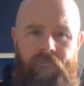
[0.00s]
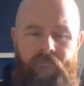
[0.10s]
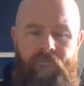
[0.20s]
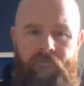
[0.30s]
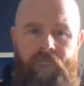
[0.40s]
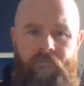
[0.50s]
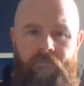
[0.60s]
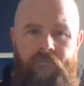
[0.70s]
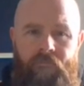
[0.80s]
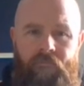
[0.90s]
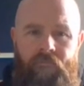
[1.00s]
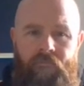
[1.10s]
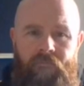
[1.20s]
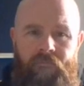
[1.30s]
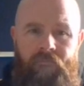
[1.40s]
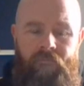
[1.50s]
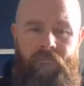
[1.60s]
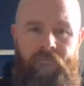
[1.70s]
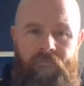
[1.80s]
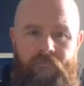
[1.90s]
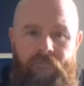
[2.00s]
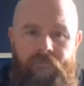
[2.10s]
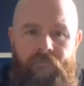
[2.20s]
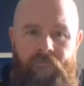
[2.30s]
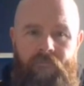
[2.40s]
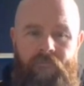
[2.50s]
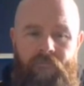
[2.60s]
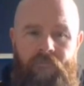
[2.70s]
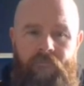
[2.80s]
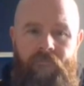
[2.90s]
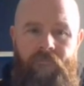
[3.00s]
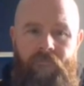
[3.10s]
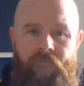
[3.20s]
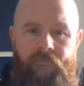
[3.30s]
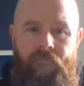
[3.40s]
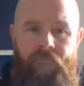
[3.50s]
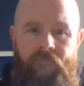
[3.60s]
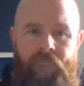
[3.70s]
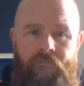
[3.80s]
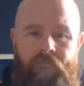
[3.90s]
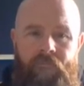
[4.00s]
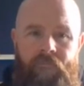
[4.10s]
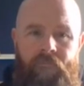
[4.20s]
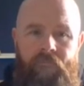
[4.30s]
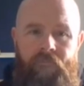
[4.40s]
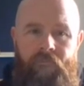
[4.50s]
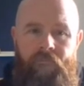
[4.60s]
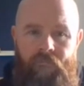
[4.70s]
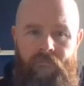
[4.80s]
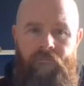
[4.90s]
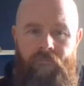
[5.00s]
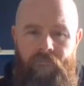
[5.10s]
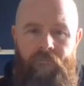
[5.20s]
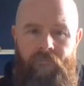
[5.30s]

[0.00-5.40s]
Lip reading: No words are spoken by the person on screen.